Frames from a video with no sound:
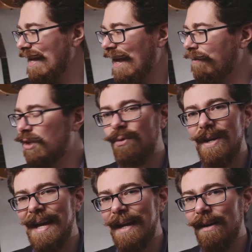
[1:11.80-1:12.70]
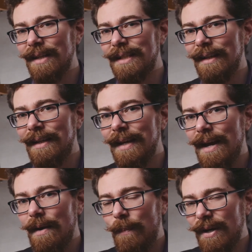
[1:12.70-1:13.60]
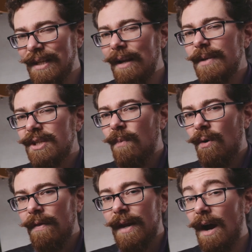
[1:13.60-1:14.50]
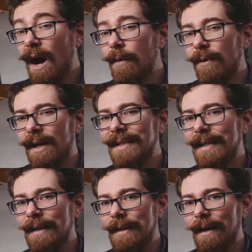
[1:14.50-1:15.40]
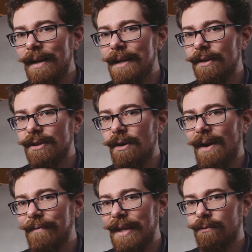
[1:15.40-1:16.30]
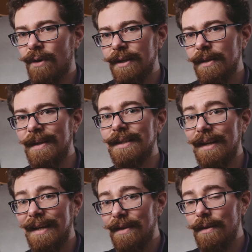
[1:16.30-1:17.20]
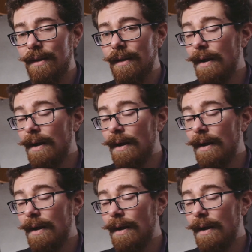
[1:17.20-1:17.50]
Have to treat that nicely, but it's a little bit smaller than I would ideally like, so having that riser means I can get the